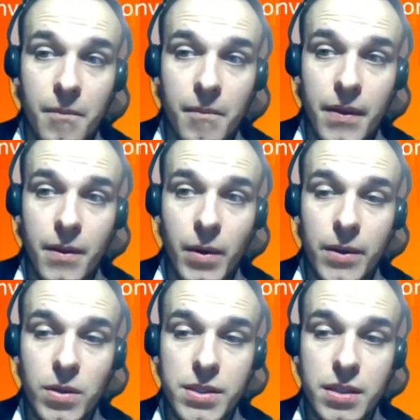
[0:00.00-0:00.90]
By the way,
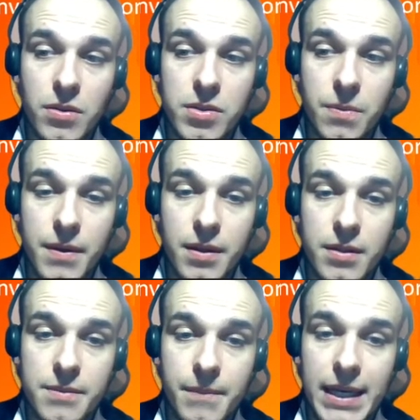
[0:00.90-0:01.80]
it was closed with
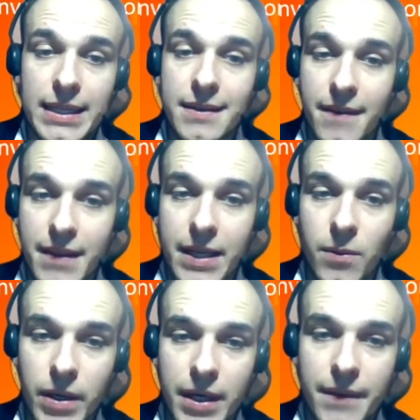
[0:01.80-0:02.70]
loss, but
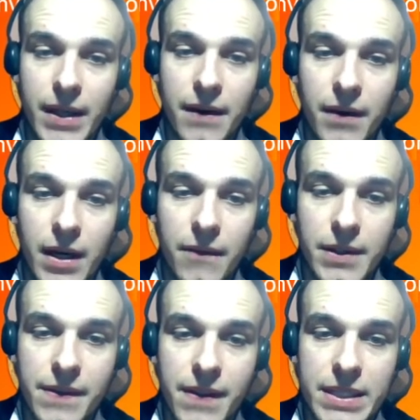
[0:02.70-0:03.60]
then we have
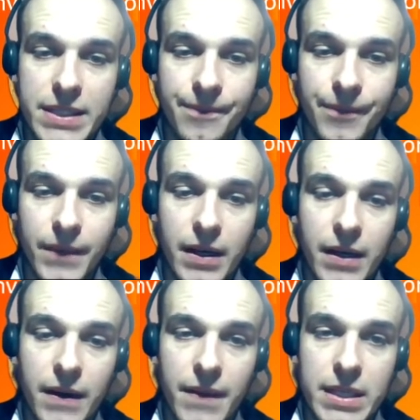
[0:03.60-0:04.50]
covered this
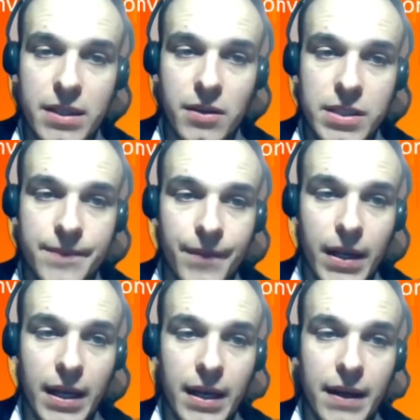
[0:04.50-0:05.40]
loss.
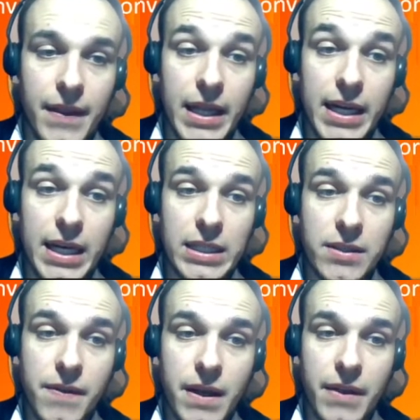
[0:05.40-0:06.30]
Then
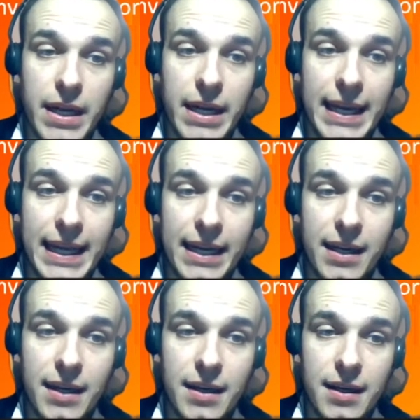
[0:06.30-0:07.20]

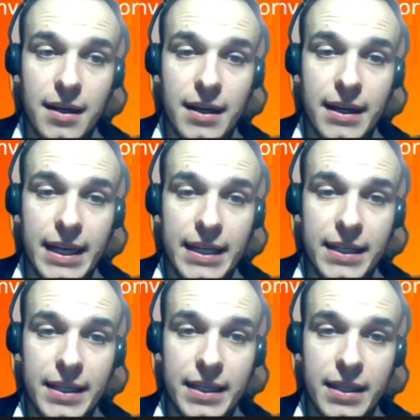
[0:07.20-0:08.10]

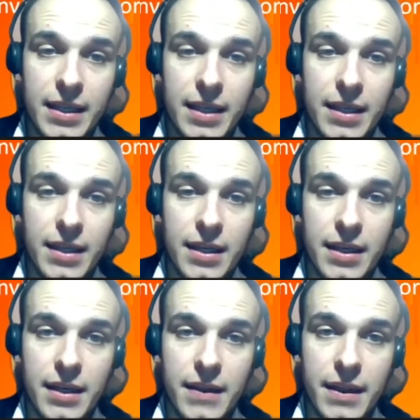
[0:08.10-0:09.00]
2019,
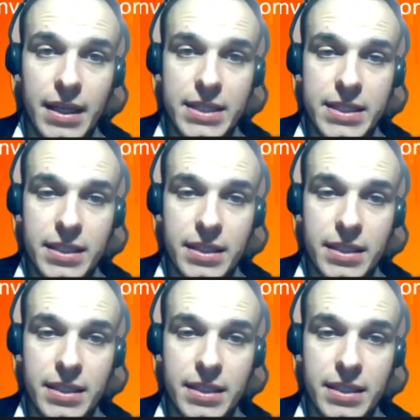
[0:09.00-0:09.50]
these